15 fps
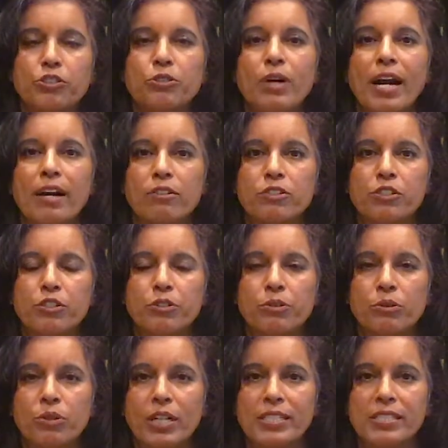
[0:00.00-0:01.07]
you how
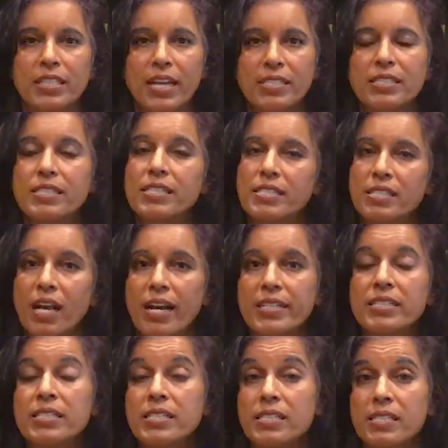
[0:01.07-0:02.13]
to assess the
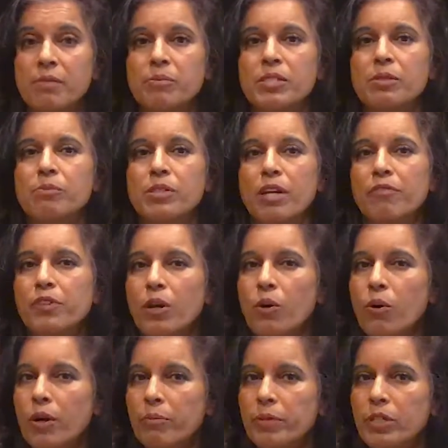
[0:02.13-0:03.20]
signs and symptoms of the
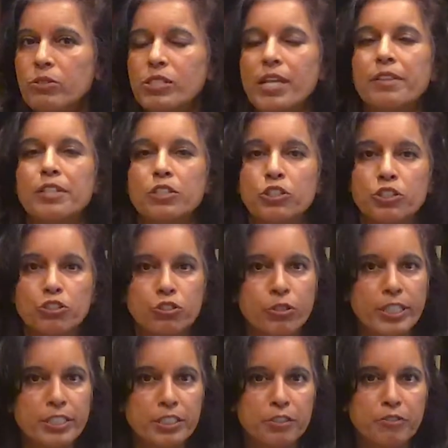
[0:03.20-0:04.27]
hormones and the
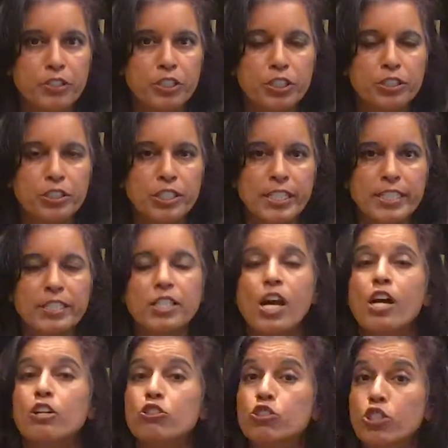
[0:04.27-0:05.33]
nutrient deficiencies,
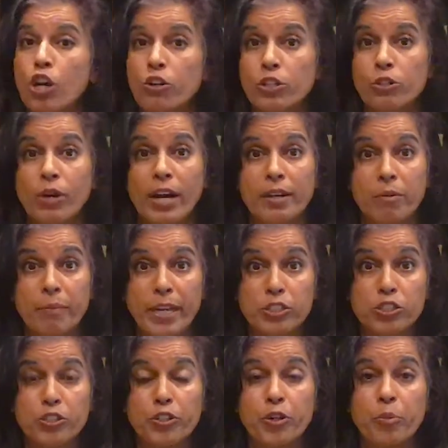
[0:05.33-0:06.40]
show you how to
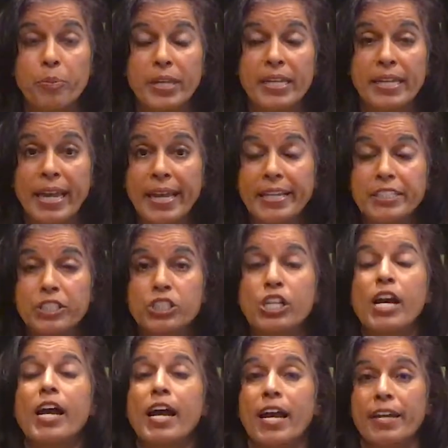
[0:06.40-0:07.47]
measure your pH
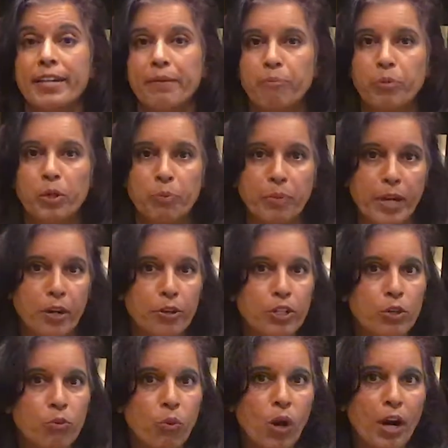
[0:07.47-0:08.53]
and prepare
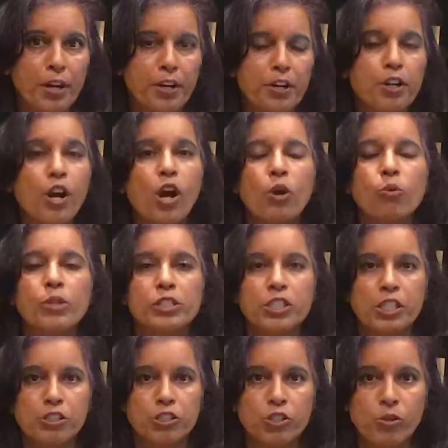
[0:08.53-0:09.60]
your water. We
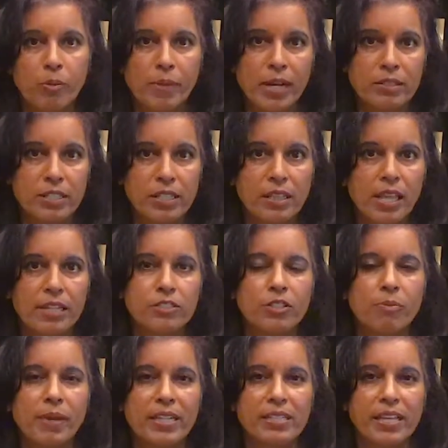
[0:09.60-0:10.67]
teach you about the
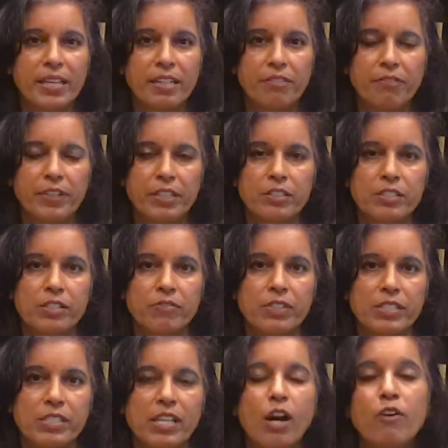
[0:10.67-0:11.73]
electromagnetic fields of the
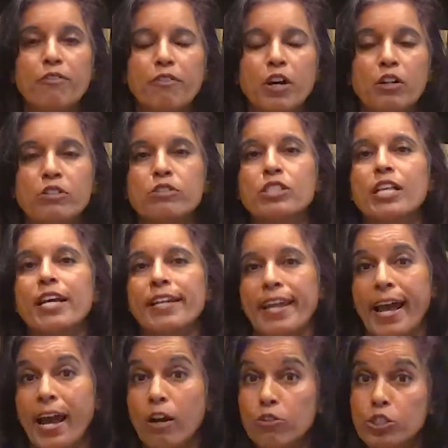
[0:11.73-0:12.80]
cell phones and
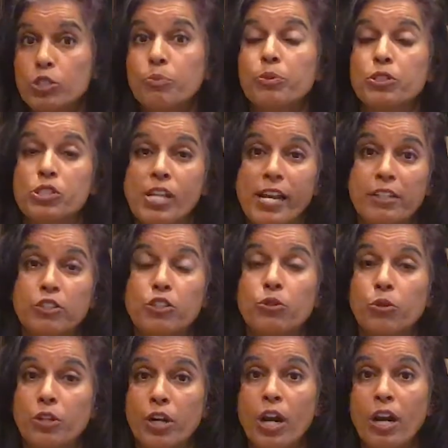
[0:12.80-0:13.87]
how to protect
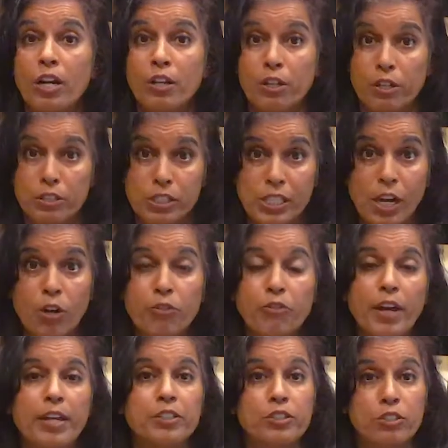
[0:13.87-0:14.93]
yourself
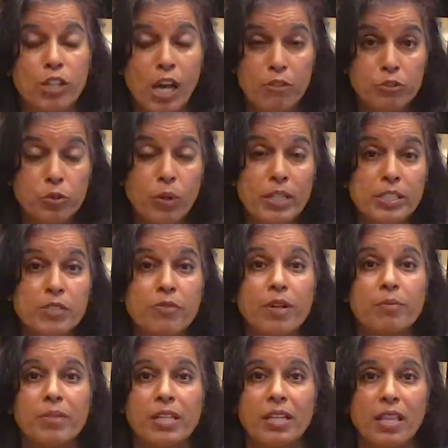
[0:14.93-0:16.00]
and your loved ones
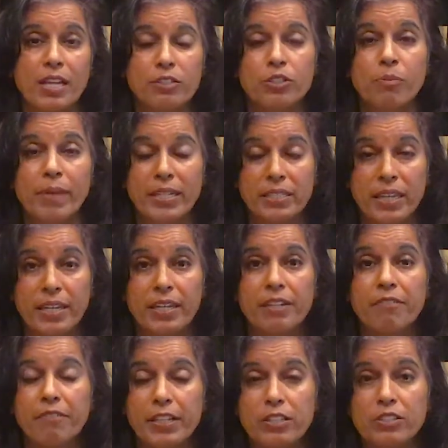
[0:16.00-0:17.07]
from the electromagnetic
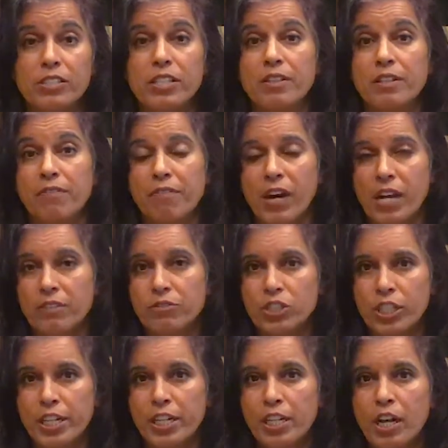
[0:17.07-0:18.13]
fields and the
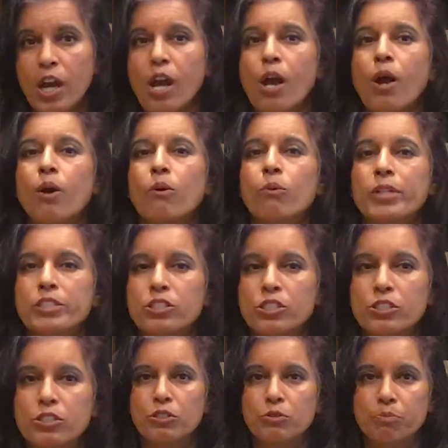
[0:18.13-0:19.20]
5G. We
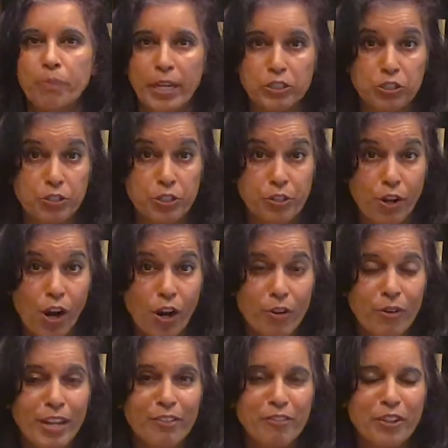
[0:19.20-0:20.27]
measure your heart
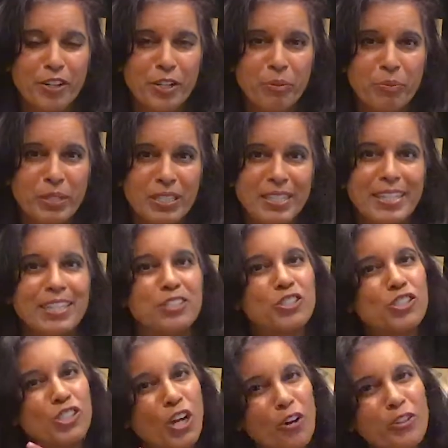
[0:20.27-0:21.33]
rate variability and
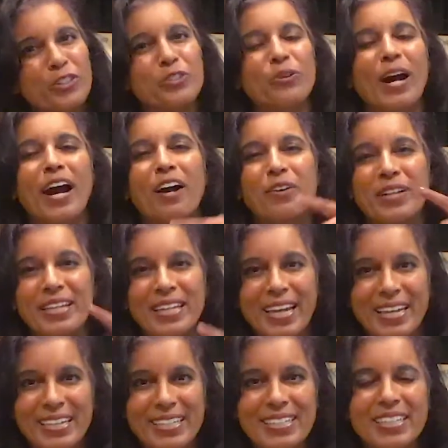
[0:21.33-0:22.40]
show you how to
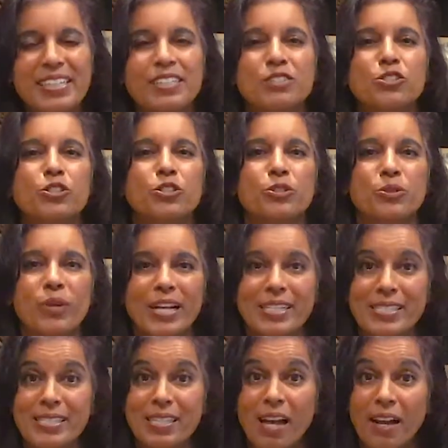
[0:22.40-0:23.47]
get it into a
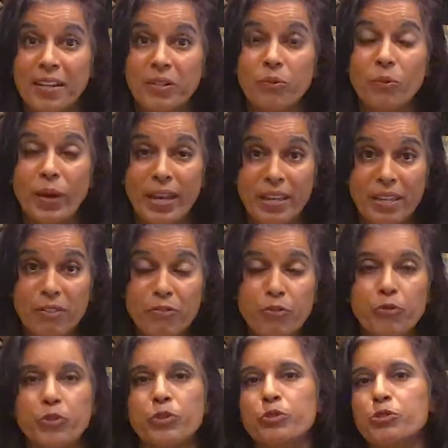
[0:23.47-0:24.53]
sine wave
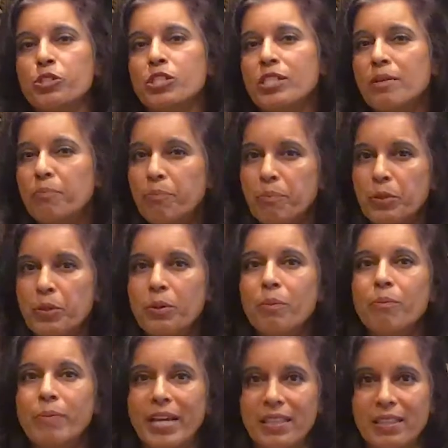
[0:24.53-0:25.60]
through simple
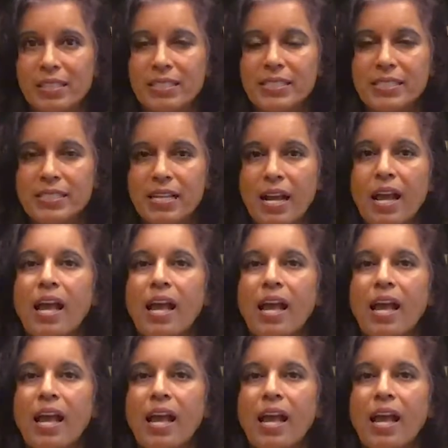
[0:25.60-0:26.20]
methods.